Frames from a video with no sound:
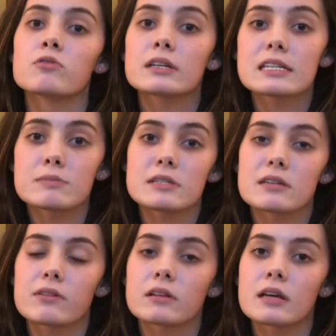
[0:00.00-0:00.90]
really
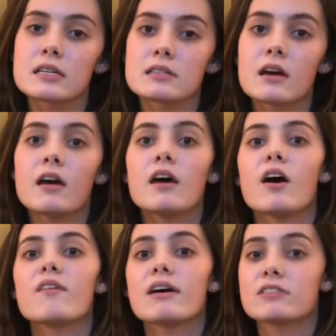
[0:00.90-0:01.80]
specific list
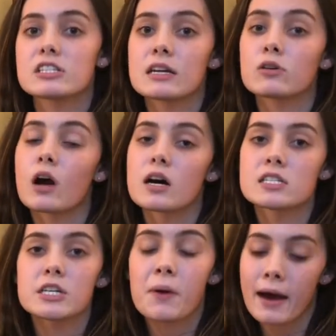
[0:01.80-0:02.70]
of every single cost
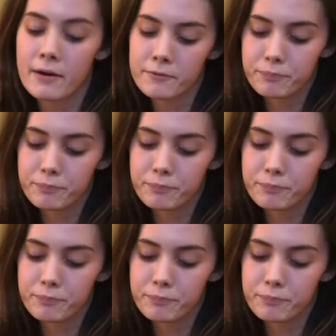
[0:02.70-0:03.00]
that you have.